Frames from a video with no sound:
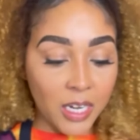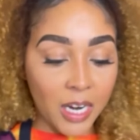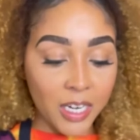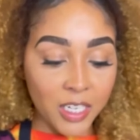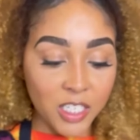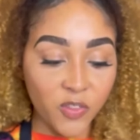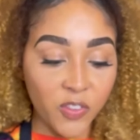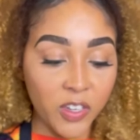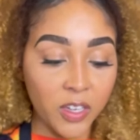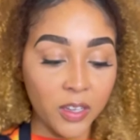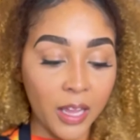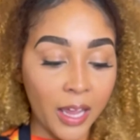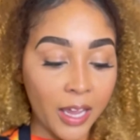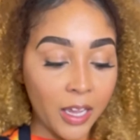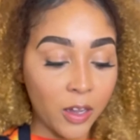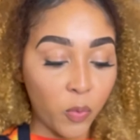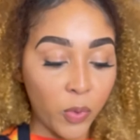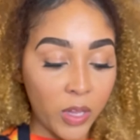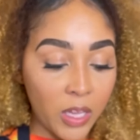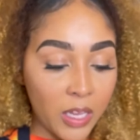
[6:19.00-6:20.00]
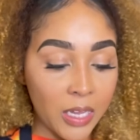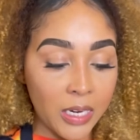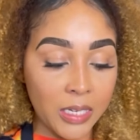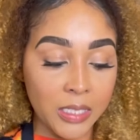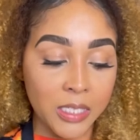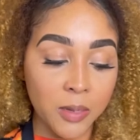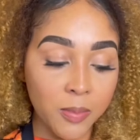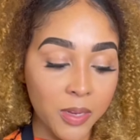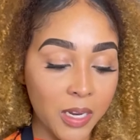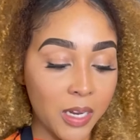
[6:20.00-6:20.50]
and I just feel like we get
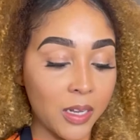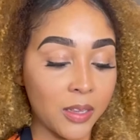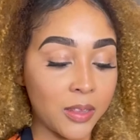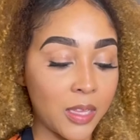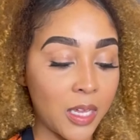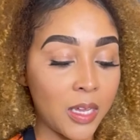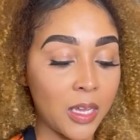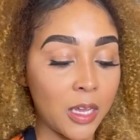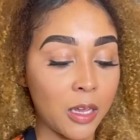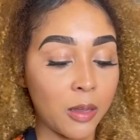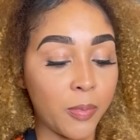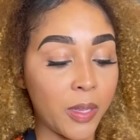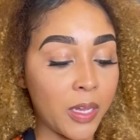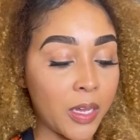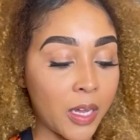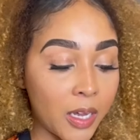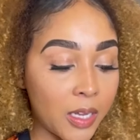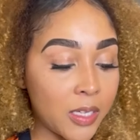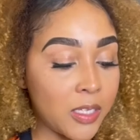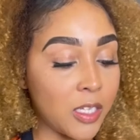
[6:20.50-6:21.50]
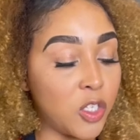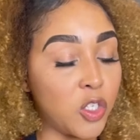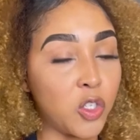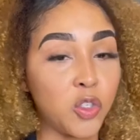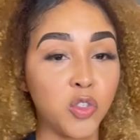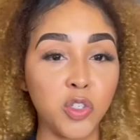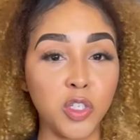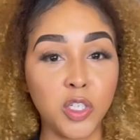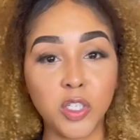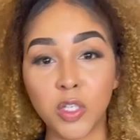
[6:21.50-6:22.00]
intimidated thinking because it's
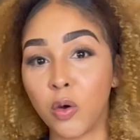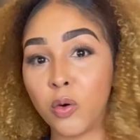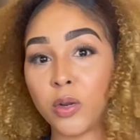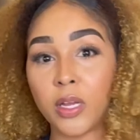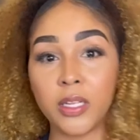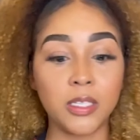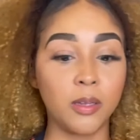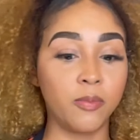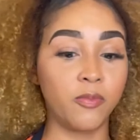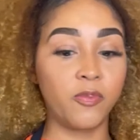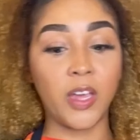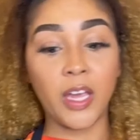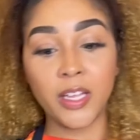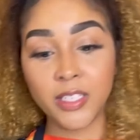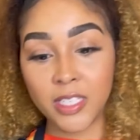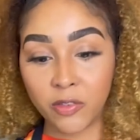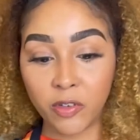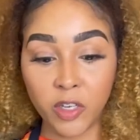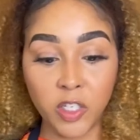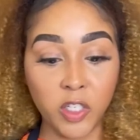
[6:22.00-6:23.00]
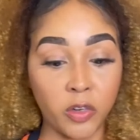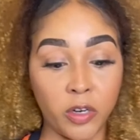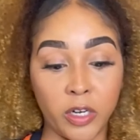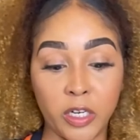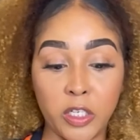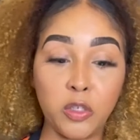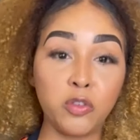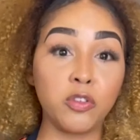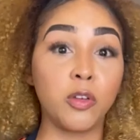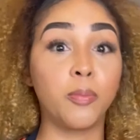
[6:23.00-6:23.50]
usually sold at some fancy restaurant,
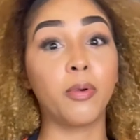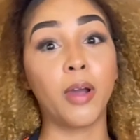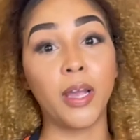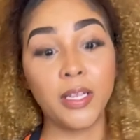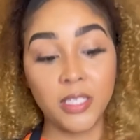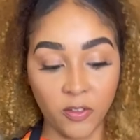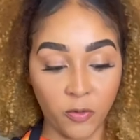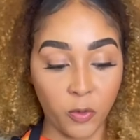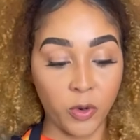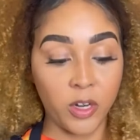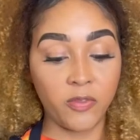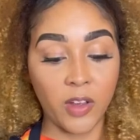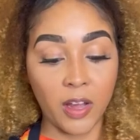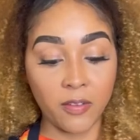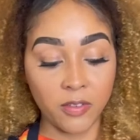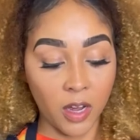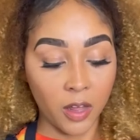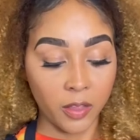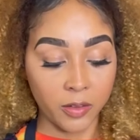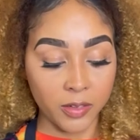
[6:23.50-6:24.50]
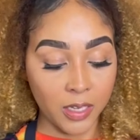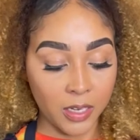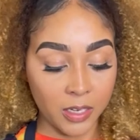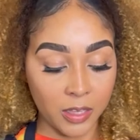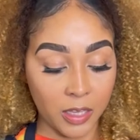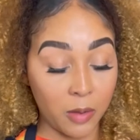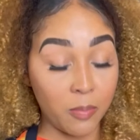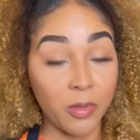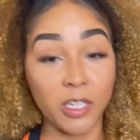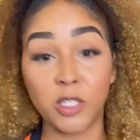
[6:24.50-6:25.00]
it's usually priced at $45, that
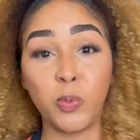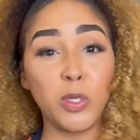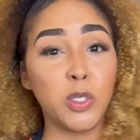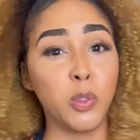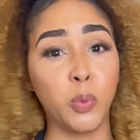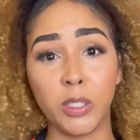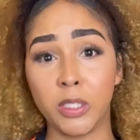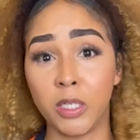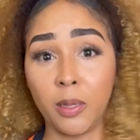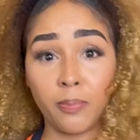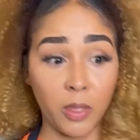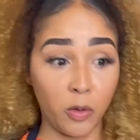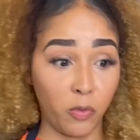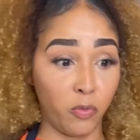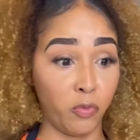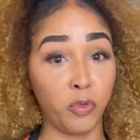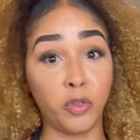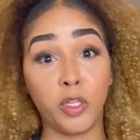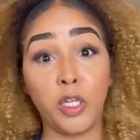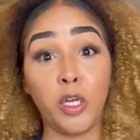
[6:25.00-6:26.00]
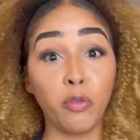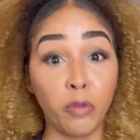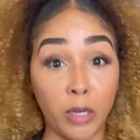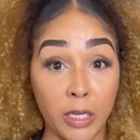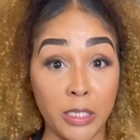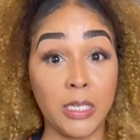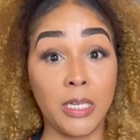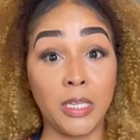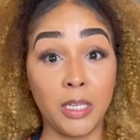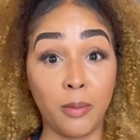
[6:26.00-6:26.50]
they must be doing something really
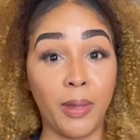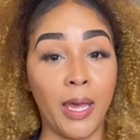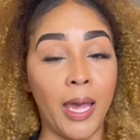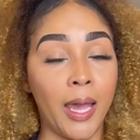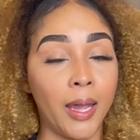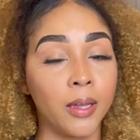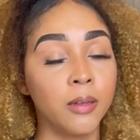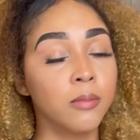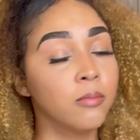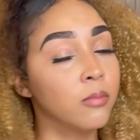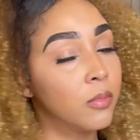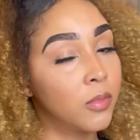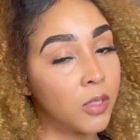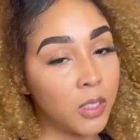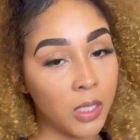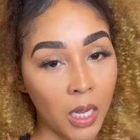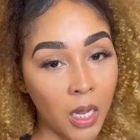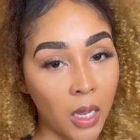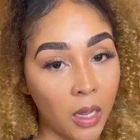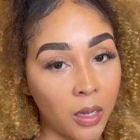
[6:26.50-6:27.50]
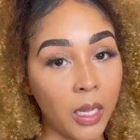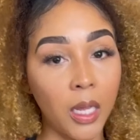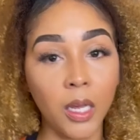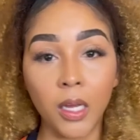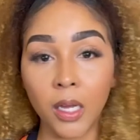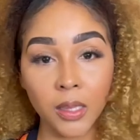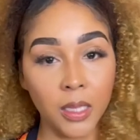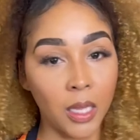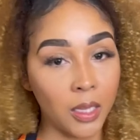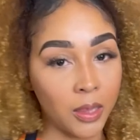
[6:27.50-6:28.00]
crazy in the back. Child, they
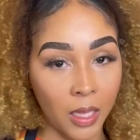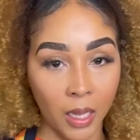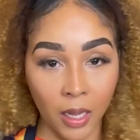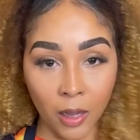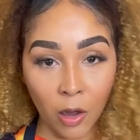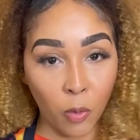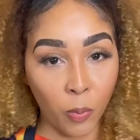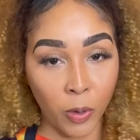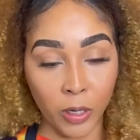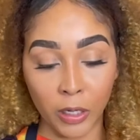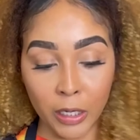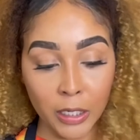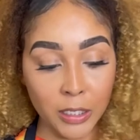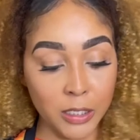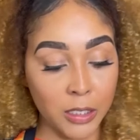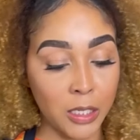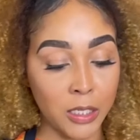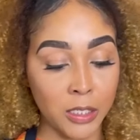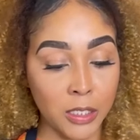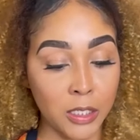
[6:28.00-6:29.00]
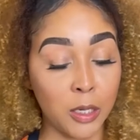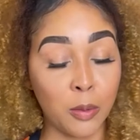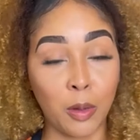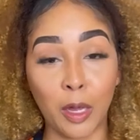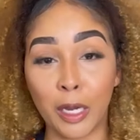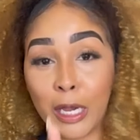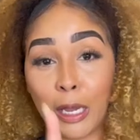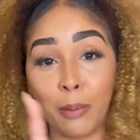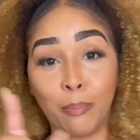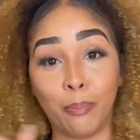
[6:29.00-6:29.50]
cut that thing open and they seasoned it,
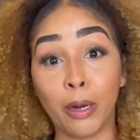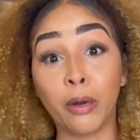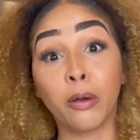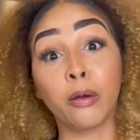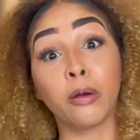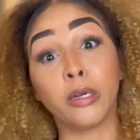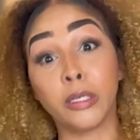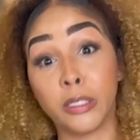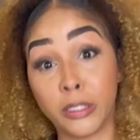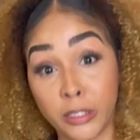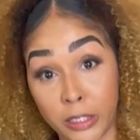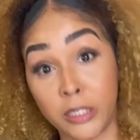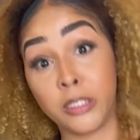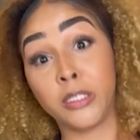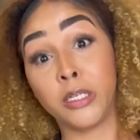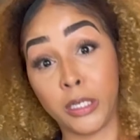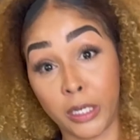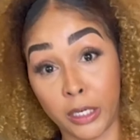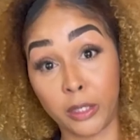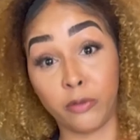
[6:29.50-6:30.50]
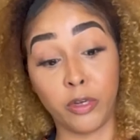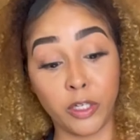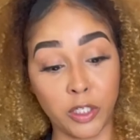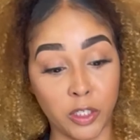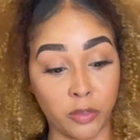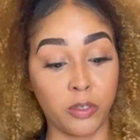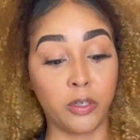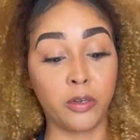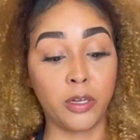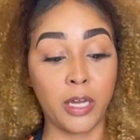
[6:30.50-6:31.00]
and they barely seasoned it at the
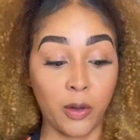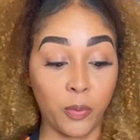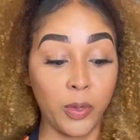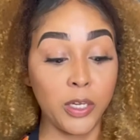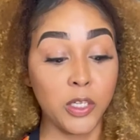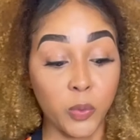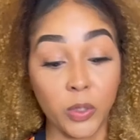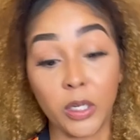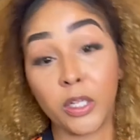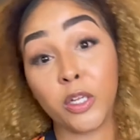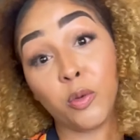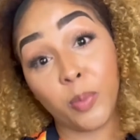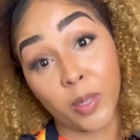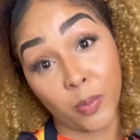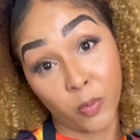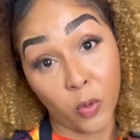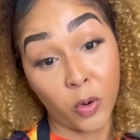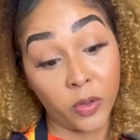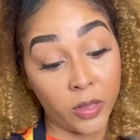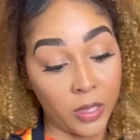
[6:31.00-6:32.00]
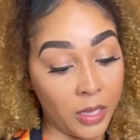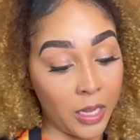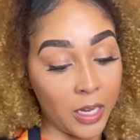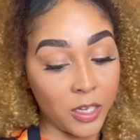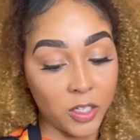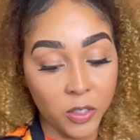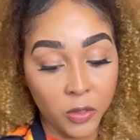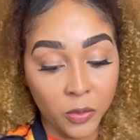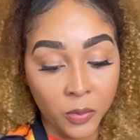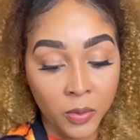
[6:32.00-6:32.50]
restaurant, okay? We doing a little bit more than they
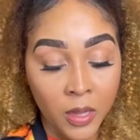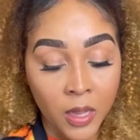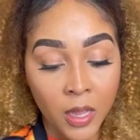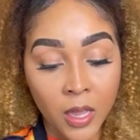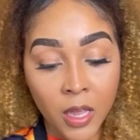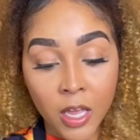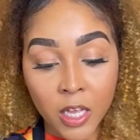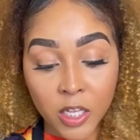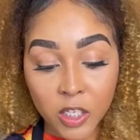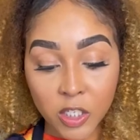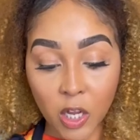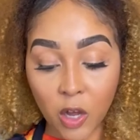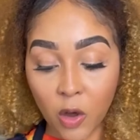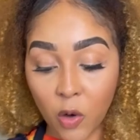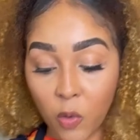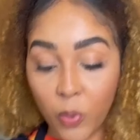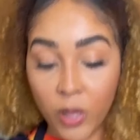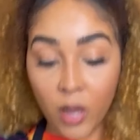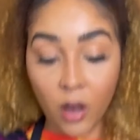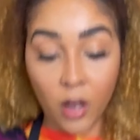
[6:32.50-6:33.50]
do. So we